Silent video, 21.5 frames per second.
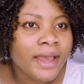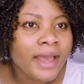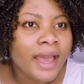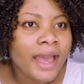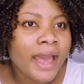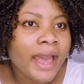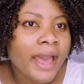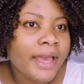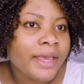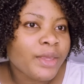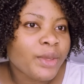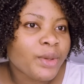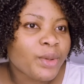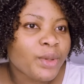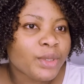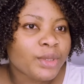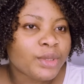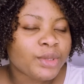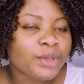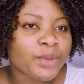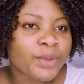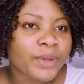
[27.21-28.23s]
How you all
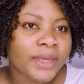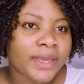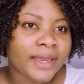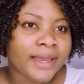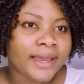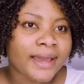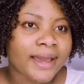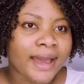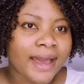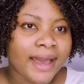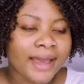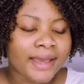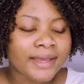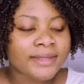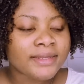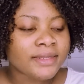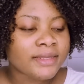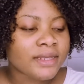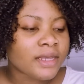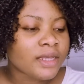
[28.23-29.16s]
doing, guys?